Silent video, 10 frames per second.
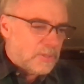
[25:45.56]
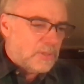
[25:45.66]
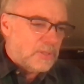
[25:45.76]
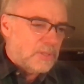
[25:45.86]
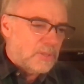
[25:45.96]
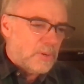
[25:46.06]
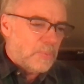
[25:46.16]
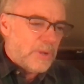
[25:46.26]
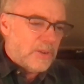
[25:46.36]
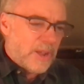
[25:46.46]
This is just sort of
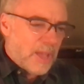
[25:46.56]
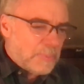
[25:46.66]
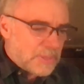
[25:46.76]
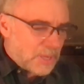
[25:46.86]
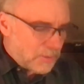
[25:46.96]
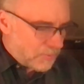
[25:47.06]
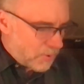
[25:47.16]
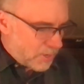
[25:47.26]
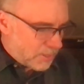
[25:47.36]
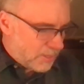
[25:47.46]
whet your appetite
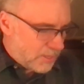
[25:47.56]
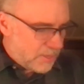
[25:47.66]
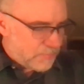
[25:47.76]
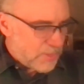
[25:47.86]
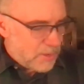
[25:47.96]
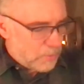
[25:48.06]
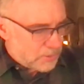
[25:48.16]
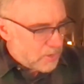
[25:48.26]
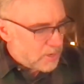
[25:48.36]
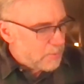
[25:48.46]
for it. We'll
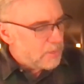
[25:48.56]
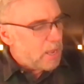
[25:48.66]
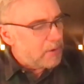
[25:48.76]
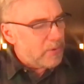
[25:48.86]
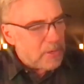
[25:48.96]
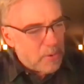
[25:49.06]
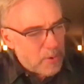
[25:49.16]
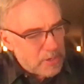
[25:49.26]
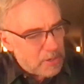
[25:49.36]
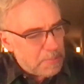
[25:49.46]
talk about how to
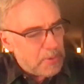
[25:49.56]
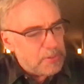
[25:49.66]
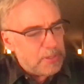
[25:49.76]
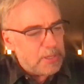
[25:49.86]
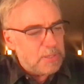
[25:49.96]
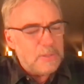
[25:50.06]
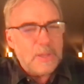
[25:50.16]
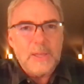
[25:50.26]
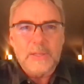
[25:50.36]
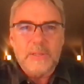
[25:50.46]
record your music, you
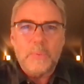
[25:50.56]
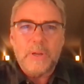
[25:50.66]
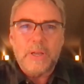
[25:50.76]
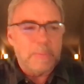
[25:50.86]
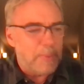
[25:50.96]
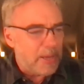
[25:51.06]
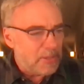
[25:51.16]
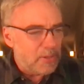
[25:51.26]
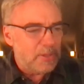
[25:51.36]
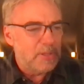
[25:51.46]
uh, know, what kind of
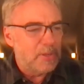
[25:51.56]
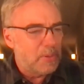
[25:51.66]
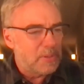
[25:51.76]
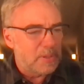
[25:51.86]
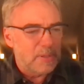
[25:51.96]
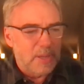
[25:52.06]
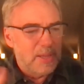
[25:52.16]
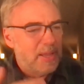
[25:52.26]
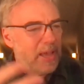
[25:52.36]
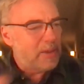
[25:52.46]
mics you can use and
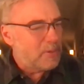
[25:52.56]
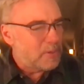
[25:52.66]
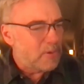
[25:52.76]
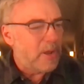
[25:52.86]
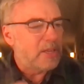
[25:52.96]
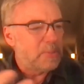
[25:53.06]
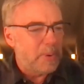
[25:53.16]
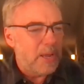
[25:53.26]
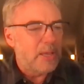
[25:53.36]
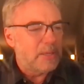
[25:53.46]
how to use
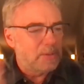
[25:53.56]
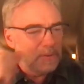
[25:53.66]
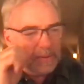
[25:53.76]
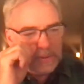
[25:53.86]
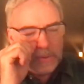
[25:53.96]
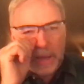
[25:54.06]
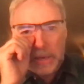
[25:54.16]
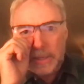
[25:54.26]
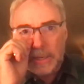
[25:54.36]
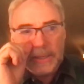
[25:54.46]
GarageBand and do
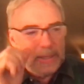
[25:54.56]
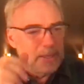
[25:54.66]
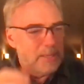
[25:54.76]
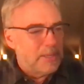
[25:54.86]
editing